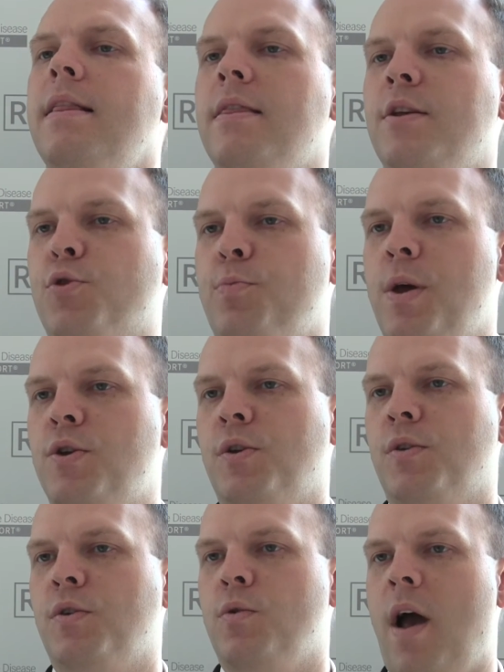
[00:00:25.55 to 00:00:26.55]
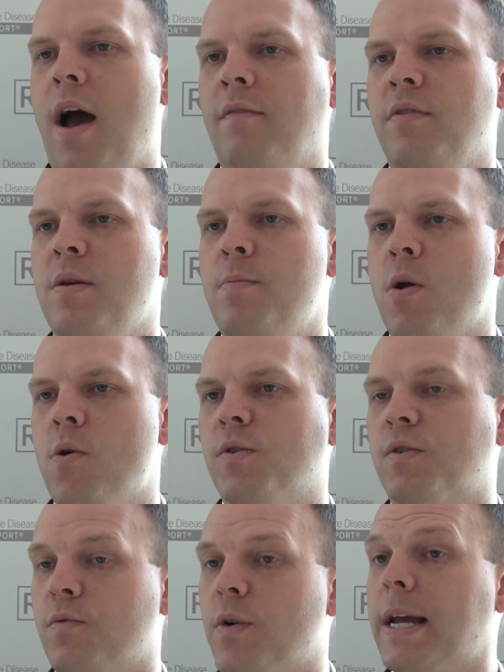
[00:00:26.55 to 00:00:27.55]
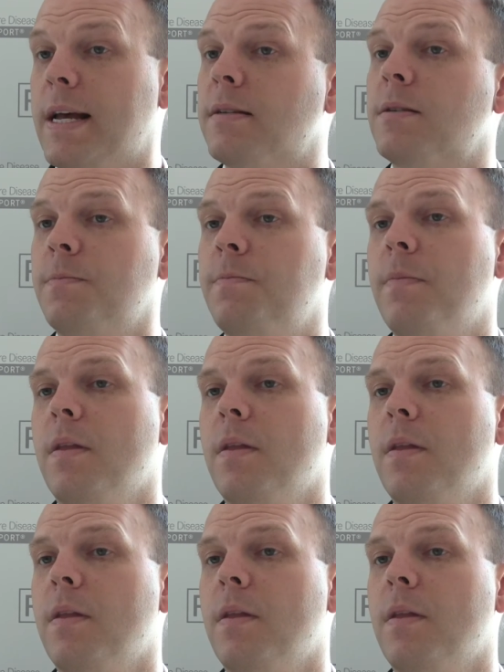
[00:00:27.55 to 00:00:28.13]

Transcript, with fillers: These are patients who have the appearance of rickets.